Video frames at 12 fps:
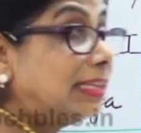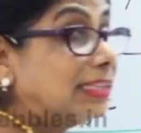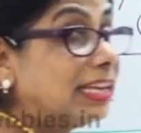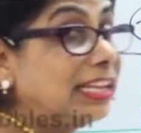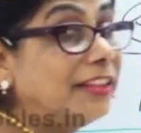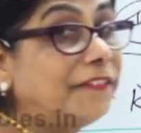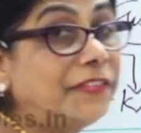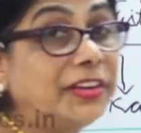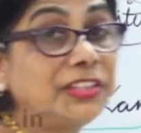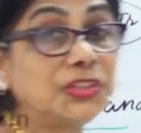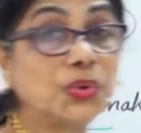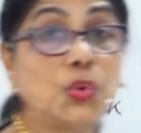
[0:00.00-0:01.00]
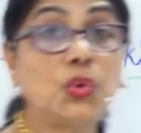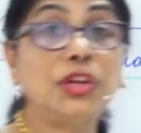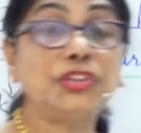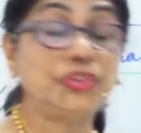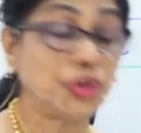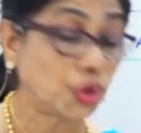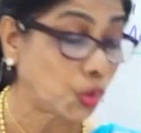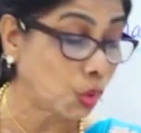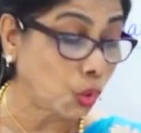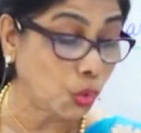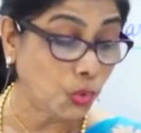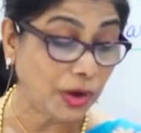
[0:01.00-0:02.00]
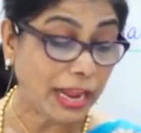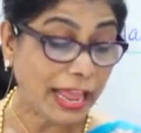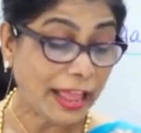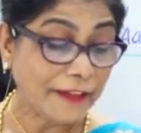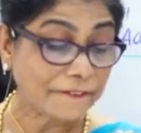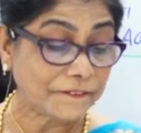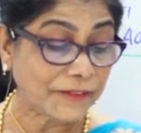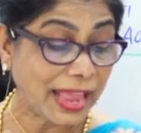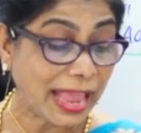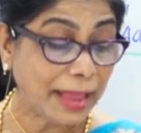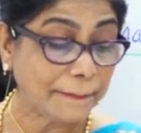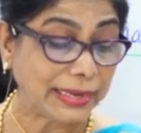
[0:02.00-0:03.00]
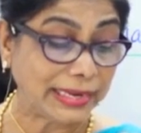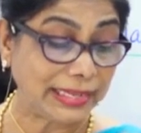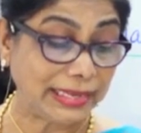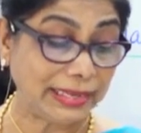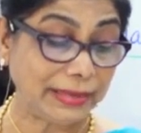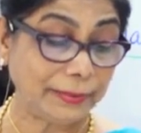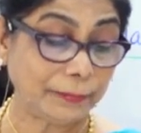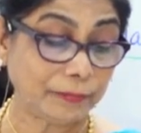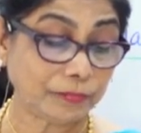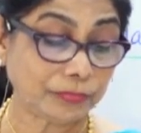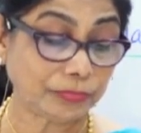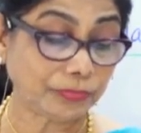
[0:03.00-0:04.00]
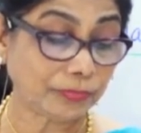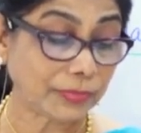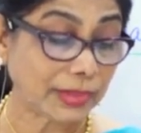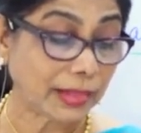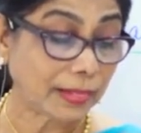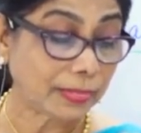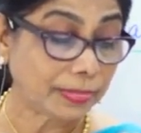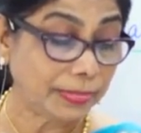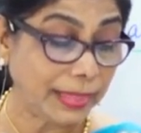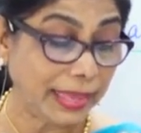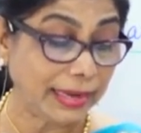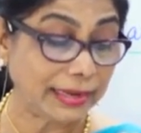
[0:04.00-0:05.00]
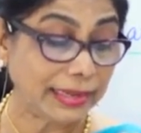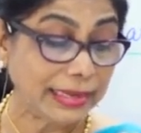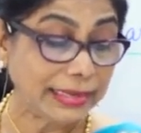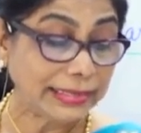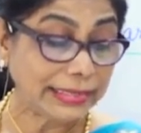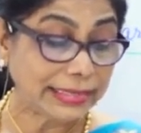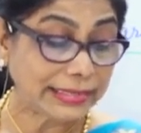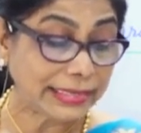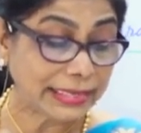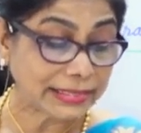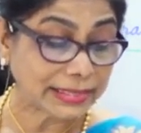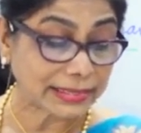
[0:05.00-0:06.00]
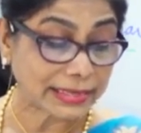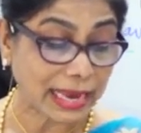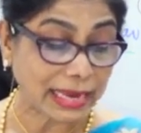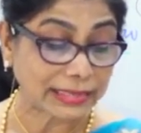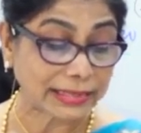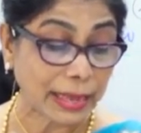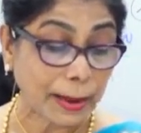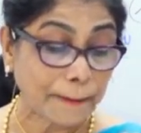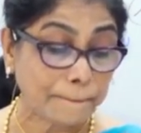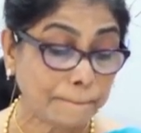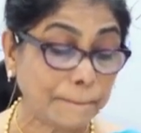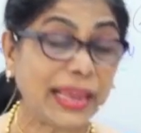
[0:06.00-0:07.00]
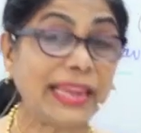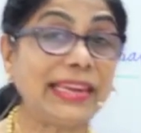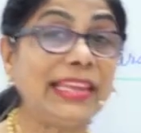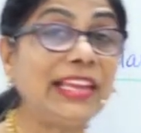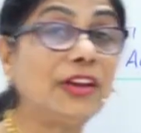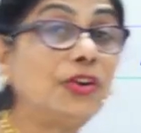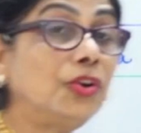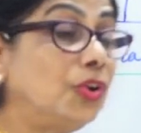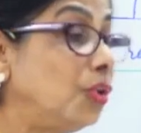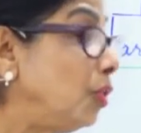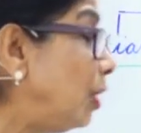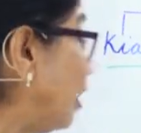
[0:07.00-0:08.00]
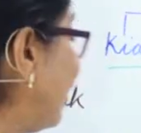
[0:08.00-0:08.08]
They say the first school is your own family. Then it teaches us many good